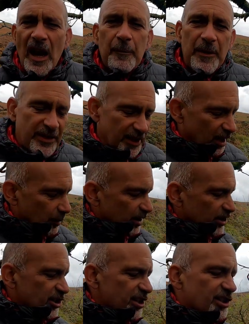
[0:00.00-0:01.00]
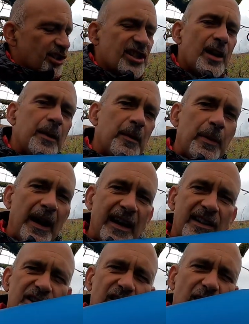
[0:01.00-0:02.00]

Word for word: I've been thinking about the Sea to Summit bags.